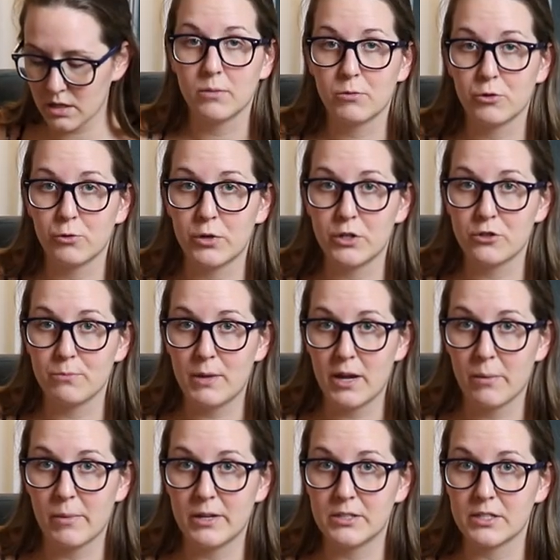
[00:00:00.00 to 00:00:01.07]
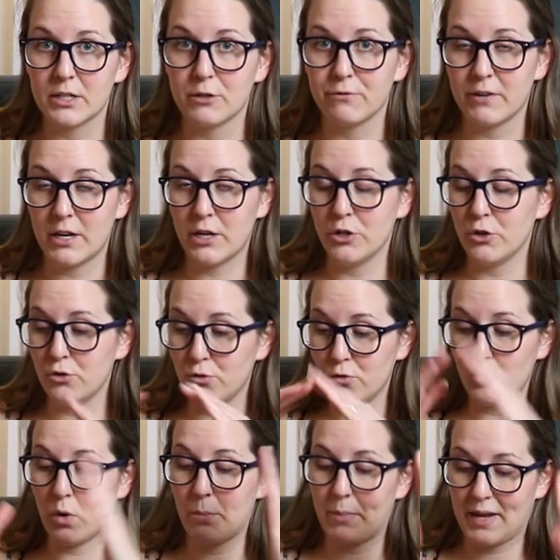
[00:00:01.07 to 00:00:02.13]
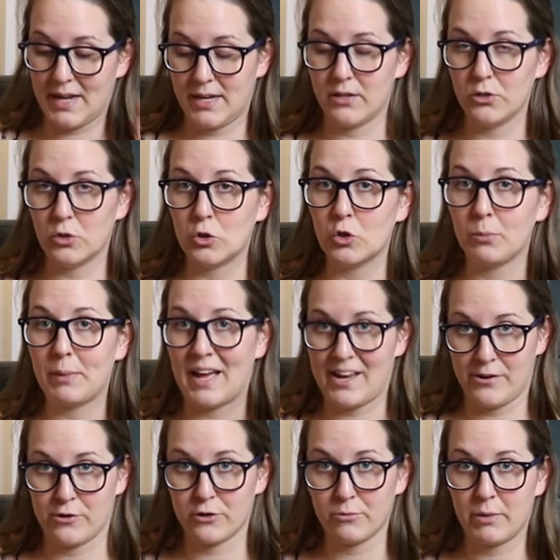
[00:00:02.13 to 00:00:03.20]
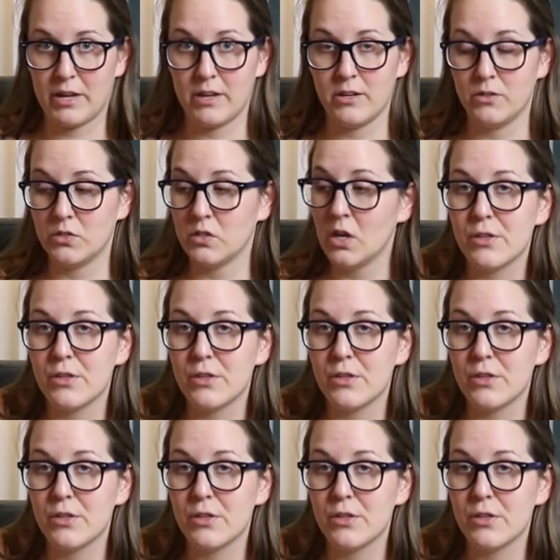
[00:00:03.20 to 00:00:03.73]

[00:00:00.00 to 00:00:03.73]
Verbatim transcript: I'm going to make myself a new panel pattern piece.